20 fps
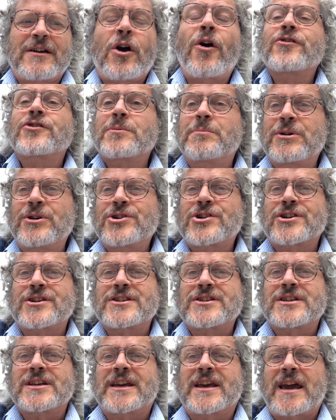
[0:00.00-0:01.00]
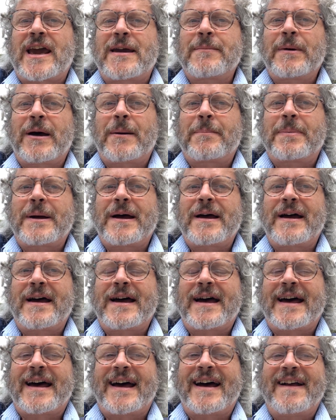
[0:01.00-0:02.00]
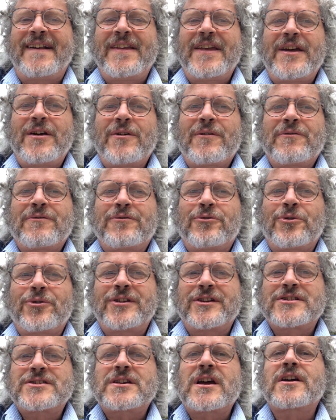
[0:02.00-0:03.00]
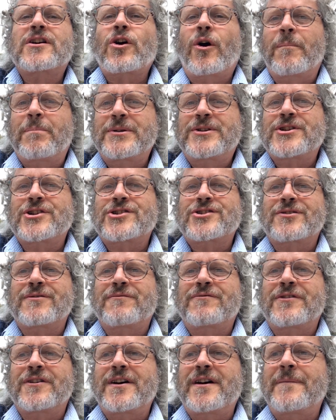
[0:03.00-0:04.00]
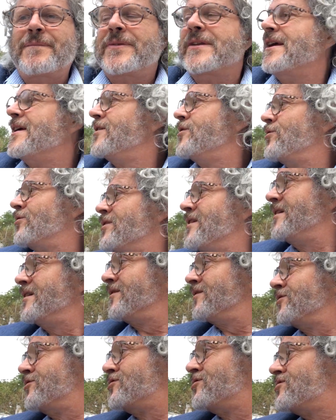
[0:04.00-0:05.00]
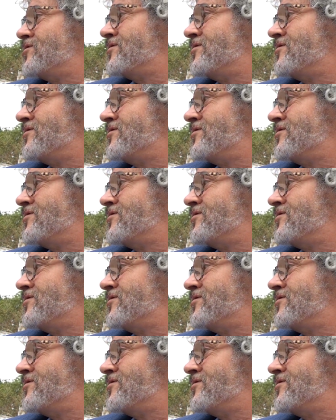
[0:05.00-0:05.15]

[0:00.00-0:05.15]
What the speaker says: contributions that came up for this competition, you can hear the